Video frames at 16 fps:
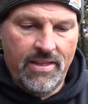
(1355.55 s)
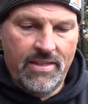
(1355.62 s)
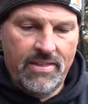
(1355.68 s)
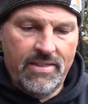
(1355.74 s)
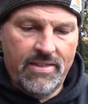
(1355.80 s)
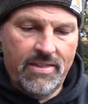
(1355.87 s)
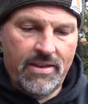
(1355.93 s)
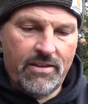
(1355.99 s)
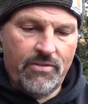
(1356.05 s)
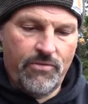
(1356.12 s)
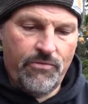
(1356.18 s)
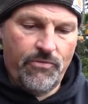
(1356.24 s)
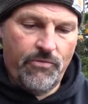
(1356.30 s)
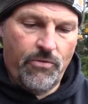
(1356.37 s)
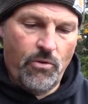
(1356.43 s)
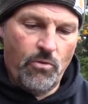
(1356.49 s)

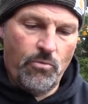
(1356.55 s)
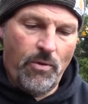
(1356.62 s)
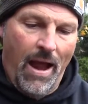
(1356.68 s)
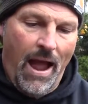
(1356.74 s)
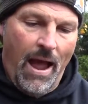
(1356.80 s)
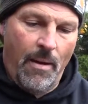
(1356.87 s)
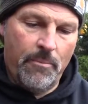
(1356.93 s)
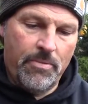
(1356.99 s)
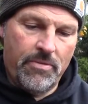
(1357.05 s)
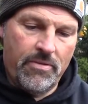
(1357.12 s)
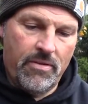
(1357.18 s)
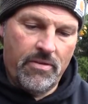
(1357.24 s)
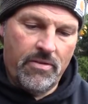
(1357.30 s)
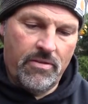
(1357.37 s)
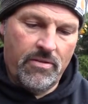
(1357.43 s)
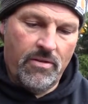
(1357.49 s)
full
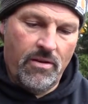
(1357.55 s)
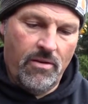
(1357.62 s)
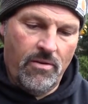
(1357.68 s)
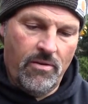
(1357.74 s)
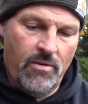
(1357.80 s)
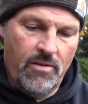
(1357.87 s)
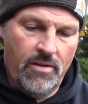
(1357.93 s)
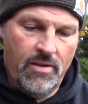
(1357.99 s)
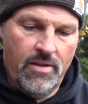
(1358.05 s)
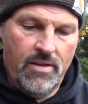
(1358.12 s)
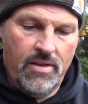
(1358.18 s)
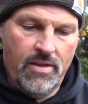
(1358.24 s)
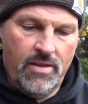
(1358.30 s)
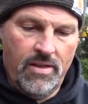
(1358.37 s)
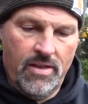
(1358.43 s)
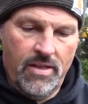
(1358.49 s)
wraps. So
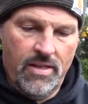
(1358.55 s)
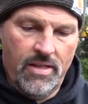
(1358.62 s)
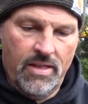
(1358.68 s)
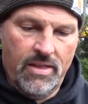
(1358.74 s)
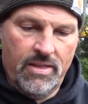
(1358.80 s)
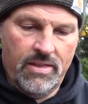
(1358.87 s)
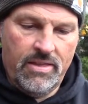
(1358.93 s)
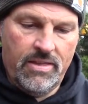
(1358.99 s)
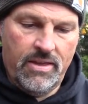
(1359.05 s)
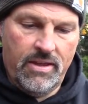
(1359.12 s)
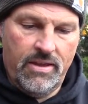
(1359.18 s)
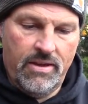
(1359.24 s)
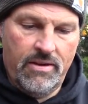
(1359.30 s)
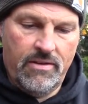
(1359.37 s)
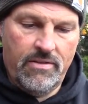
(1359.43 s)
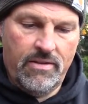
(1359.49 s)
let's see
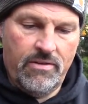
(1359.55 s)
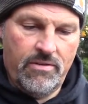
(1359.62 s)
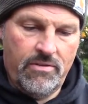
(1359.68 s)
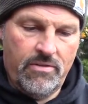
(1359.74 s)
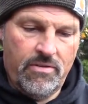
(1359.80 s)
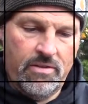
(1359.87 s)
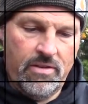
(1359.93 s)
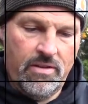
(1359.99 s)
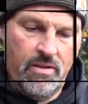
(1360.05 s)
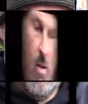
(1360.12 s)
here. There's